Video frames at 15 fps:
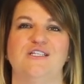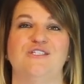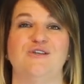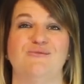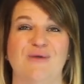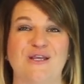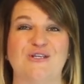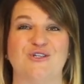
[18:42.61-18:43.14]
So
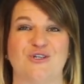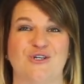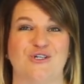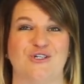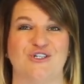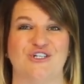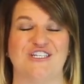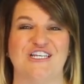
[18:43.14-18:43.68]
make sure you're
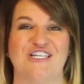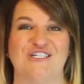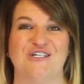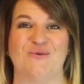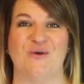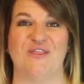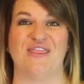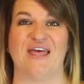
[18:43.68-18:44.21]

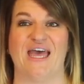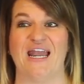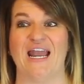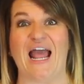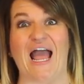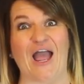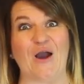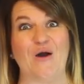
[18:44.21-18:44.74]
strategic with that.
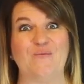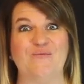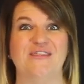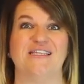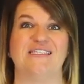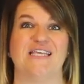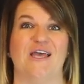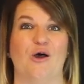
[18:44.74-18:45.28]
I hope
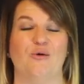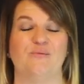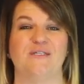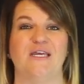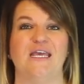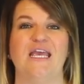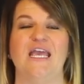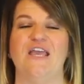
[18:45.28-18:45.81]
this helped.